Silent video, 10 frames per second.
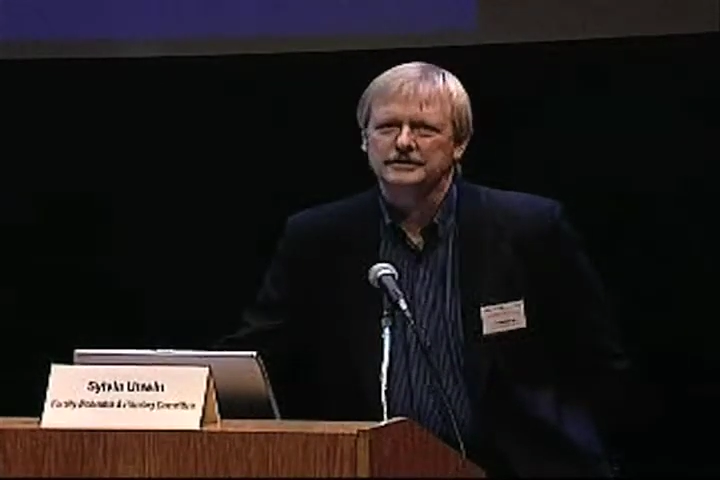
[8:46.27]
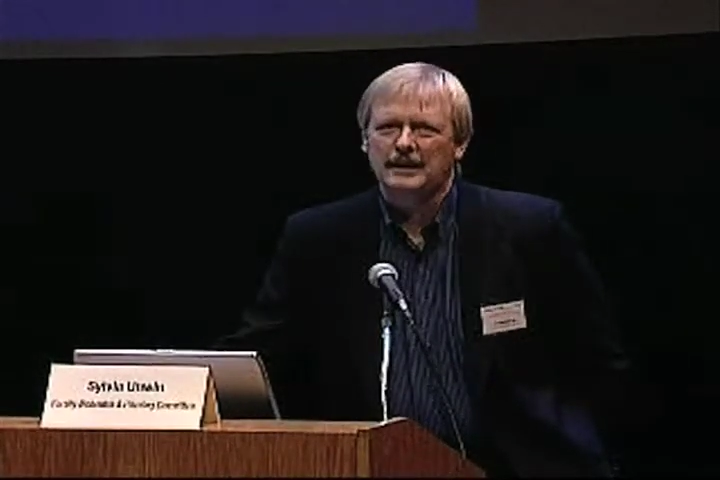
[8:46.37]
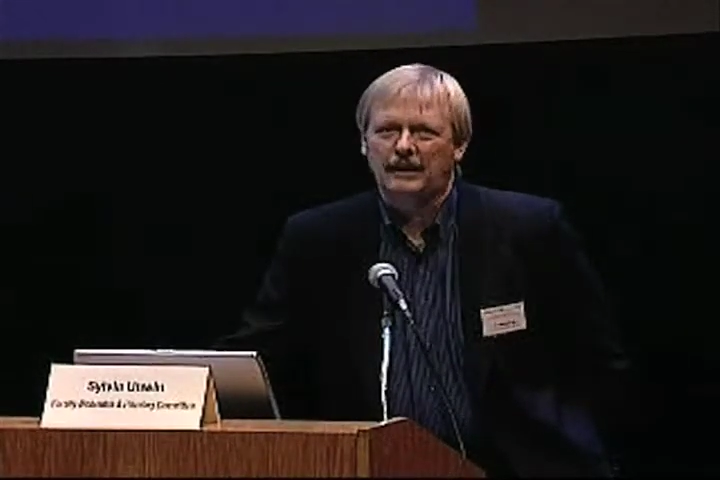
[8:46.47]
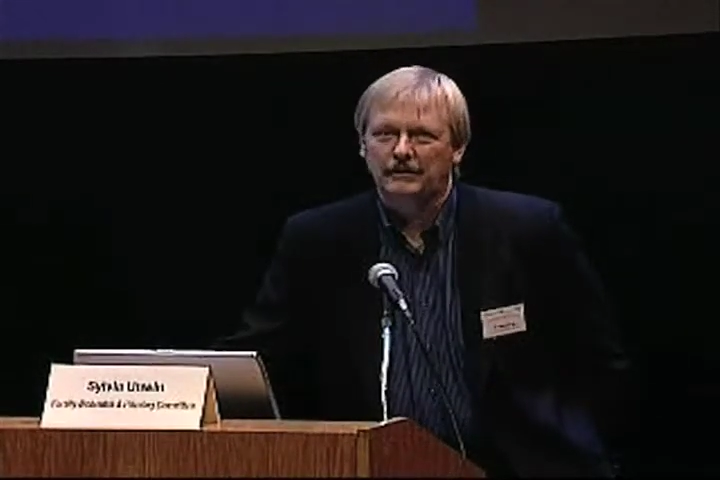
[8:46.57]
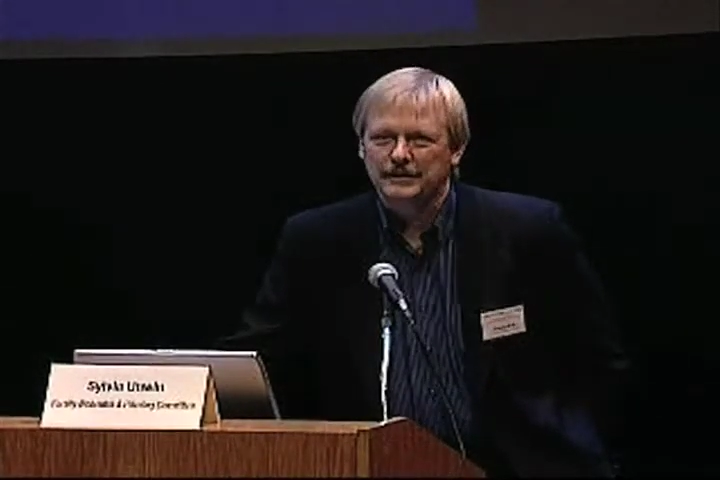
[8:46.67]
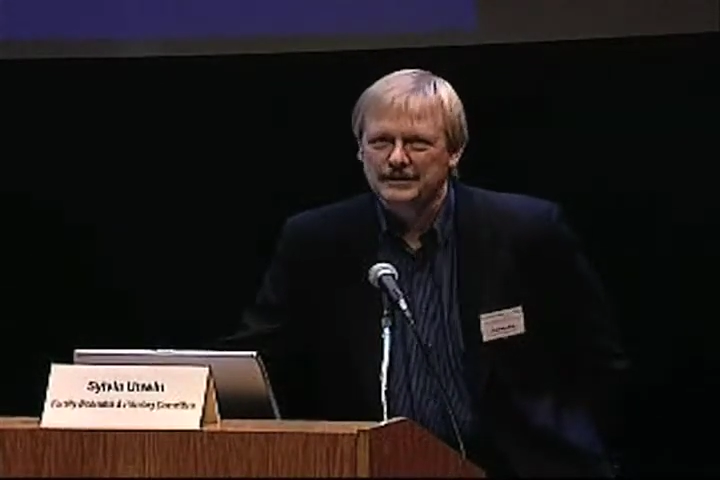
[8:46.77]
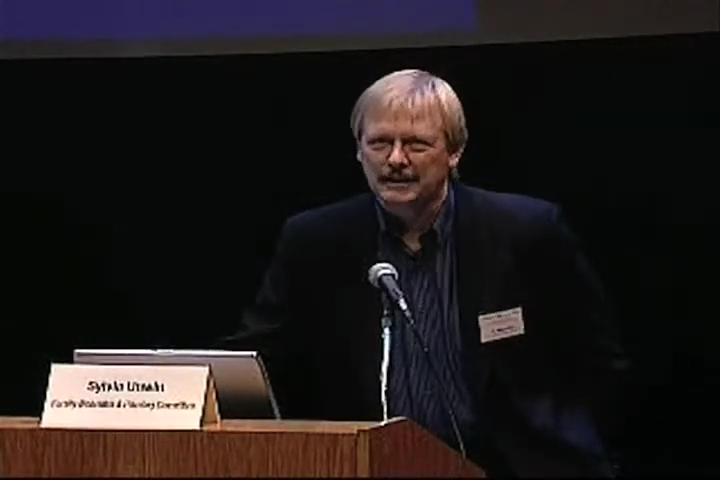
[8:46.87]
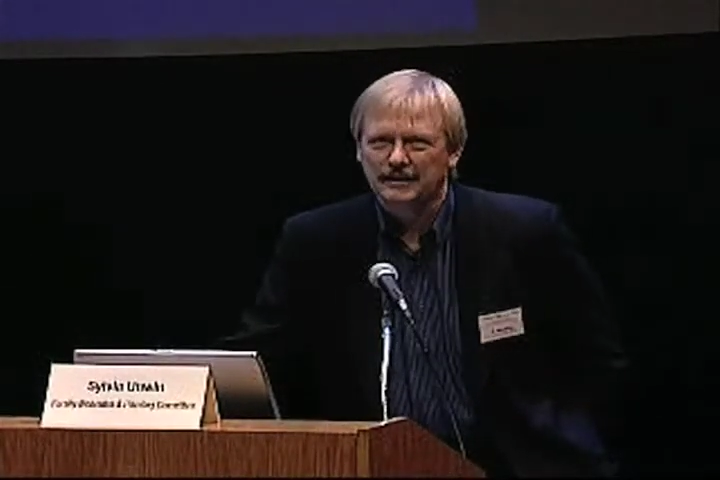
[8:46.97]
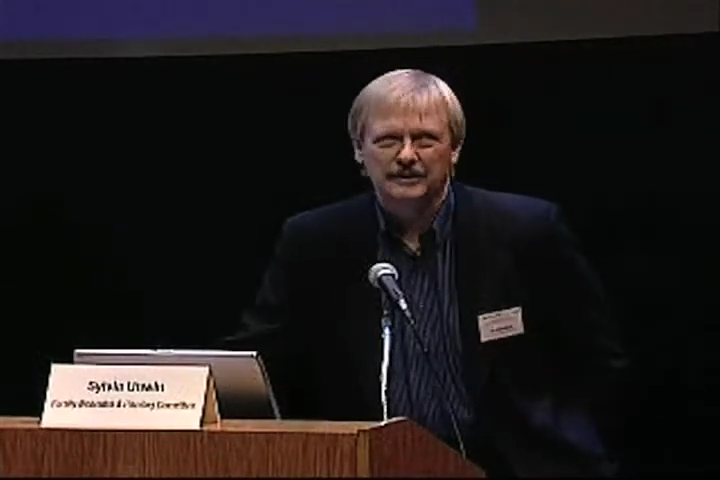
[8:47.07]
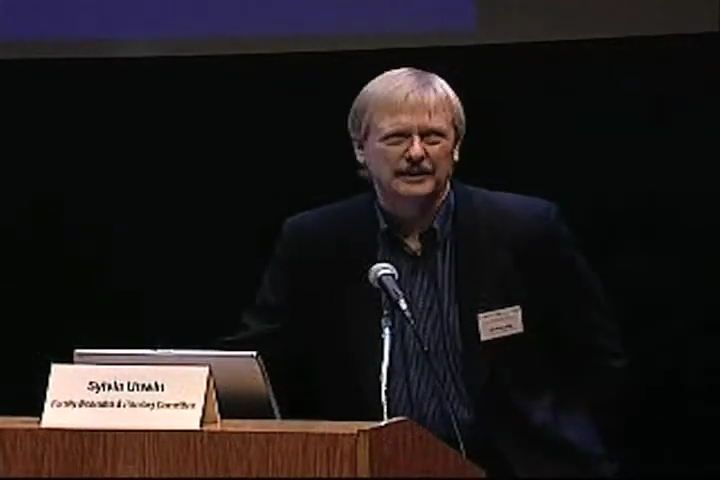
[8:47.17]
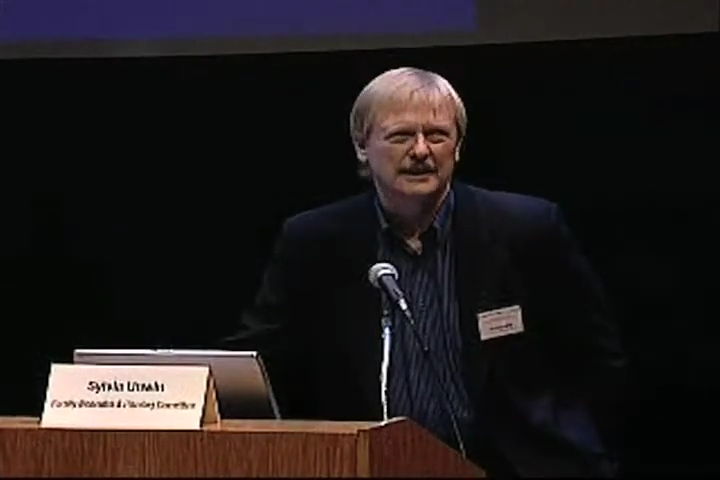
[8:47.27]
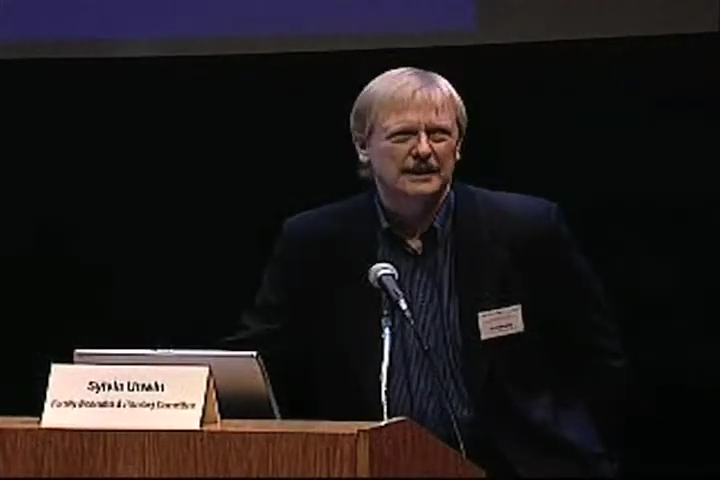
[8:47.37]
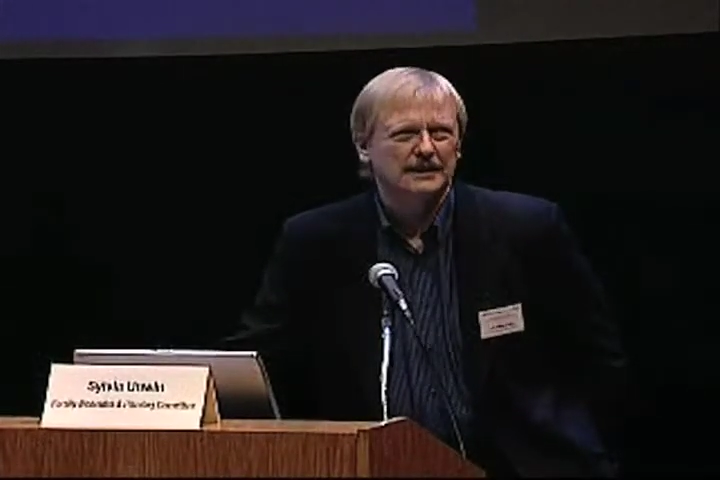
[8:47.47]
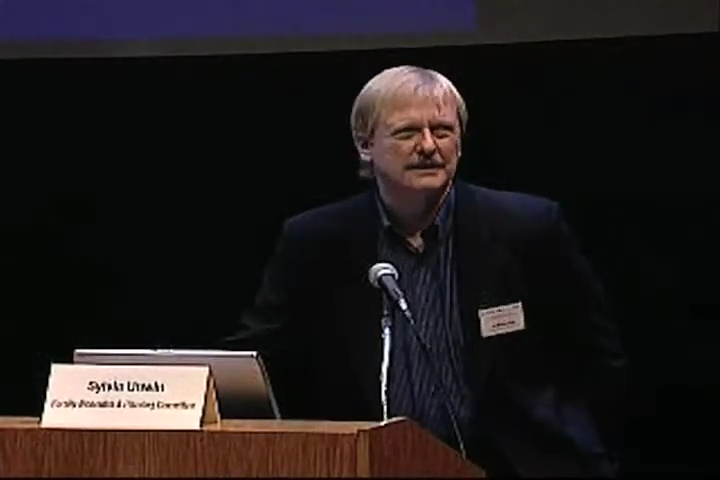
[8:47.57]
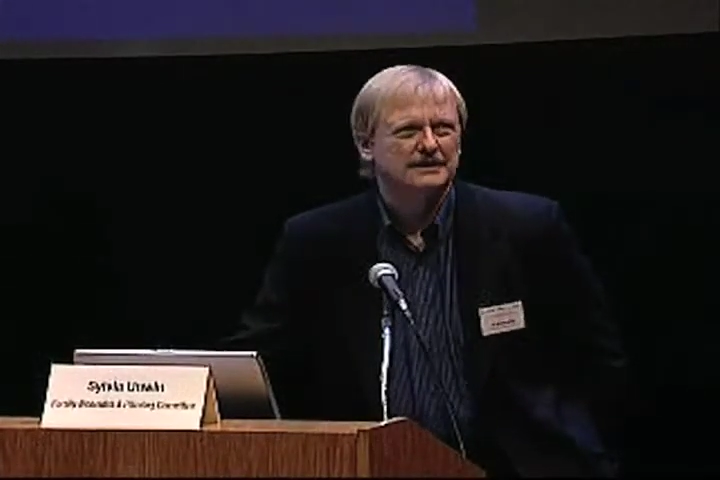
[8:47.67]
how we take care of
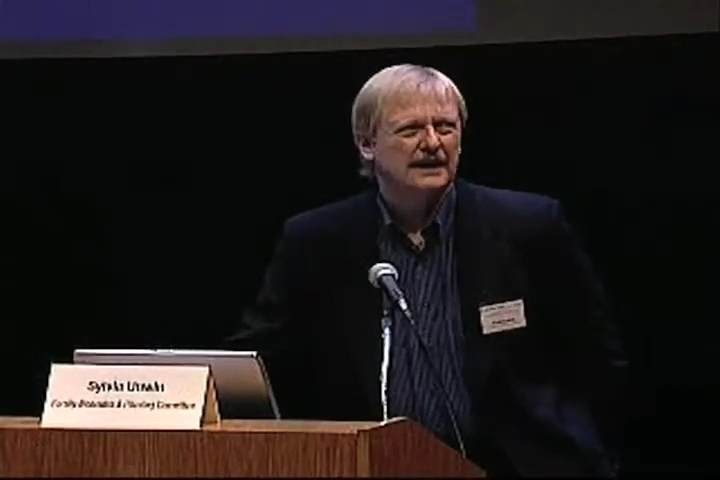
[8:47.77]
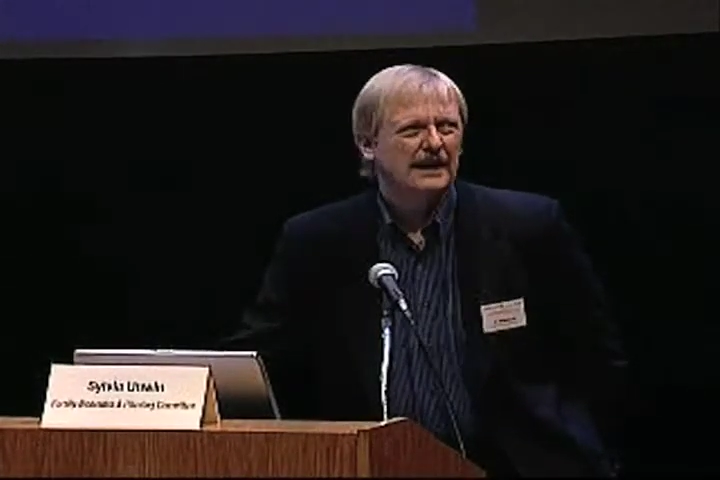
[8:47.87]
kids,